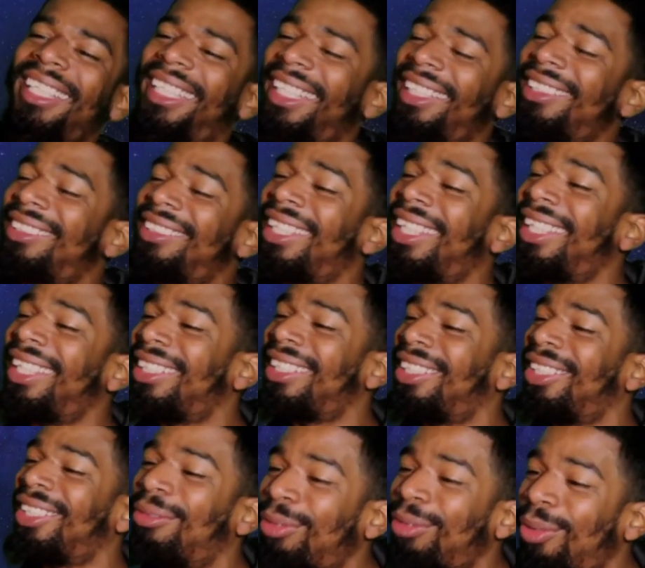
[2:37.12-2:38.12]
He said
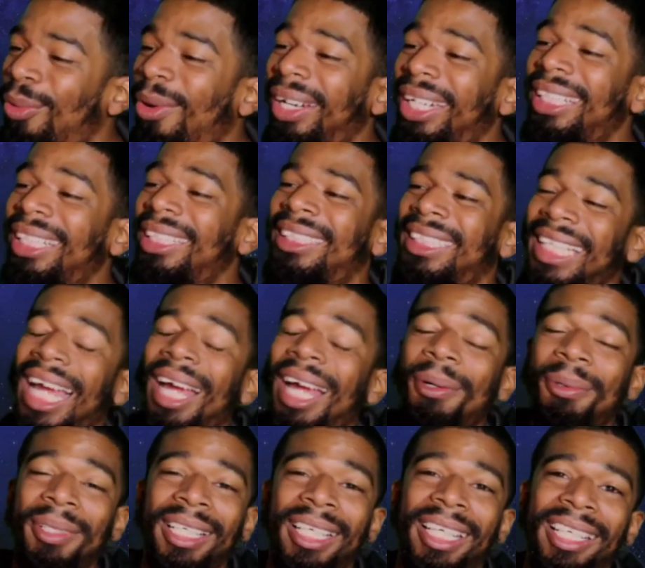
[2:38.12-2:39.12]
Devoyne
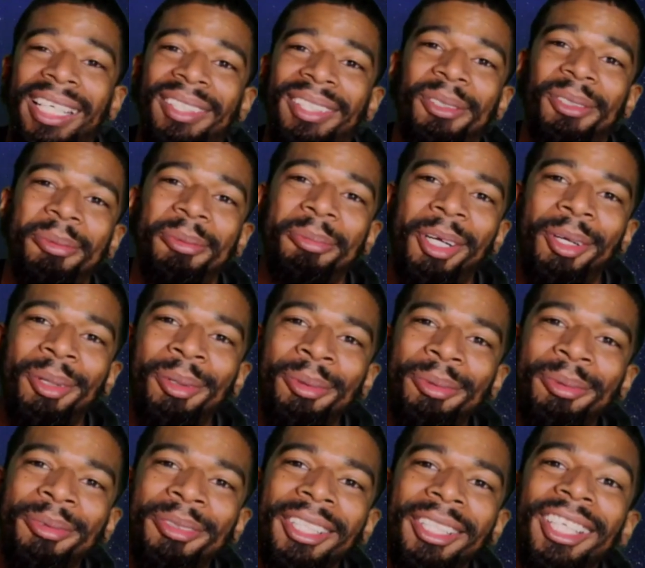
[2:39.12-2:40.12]
Shower Handle,
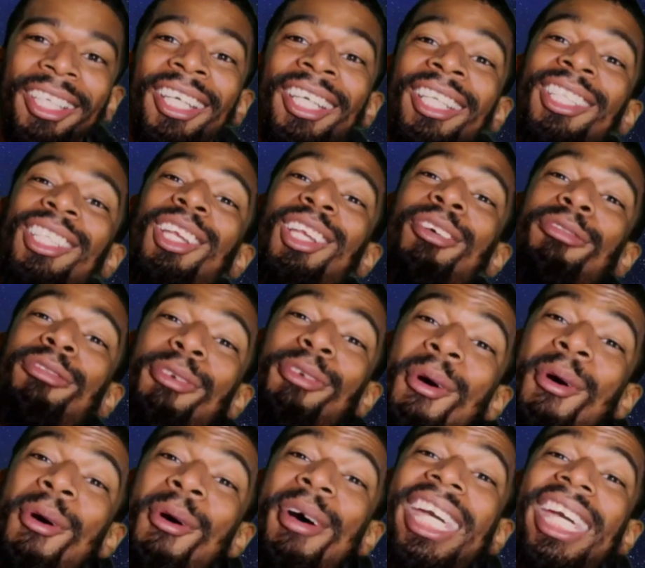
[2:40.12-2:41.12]
bro.
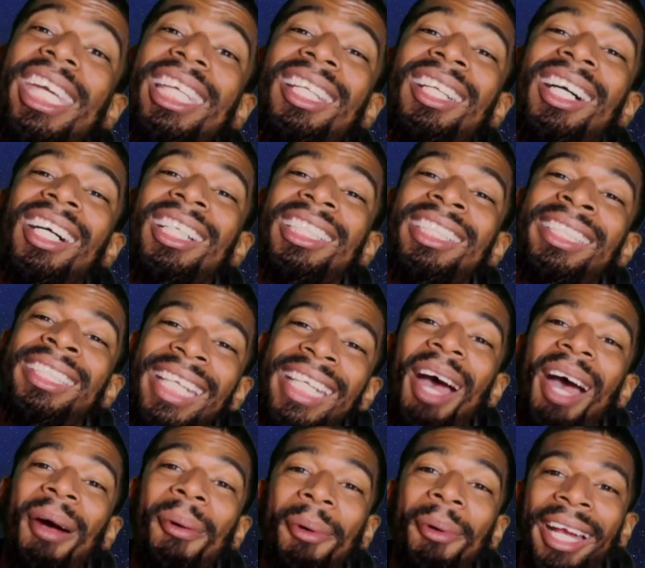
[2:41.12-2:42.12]
Devoyne
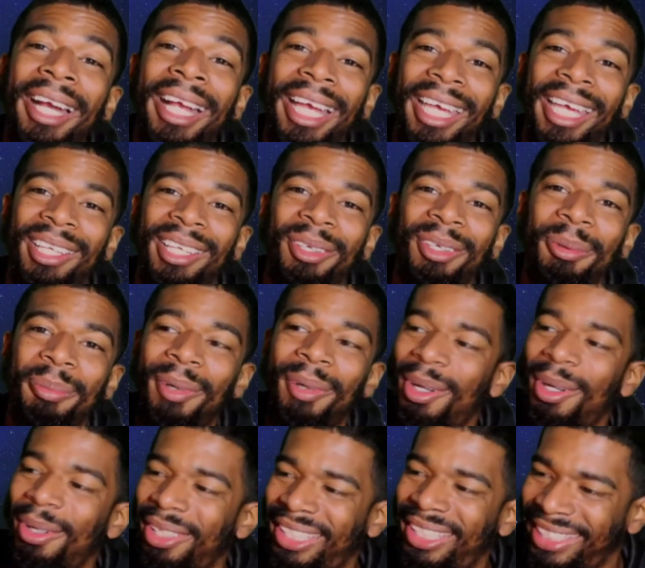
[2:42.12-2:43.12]
Shower Handle,
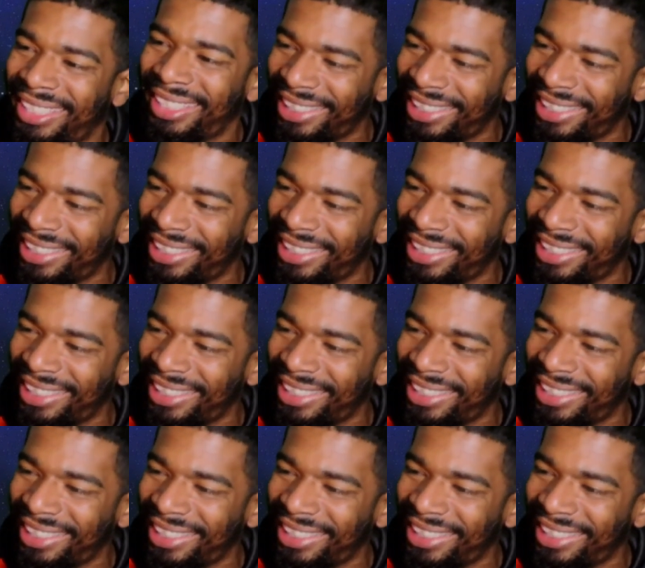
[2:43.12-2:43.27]
bro.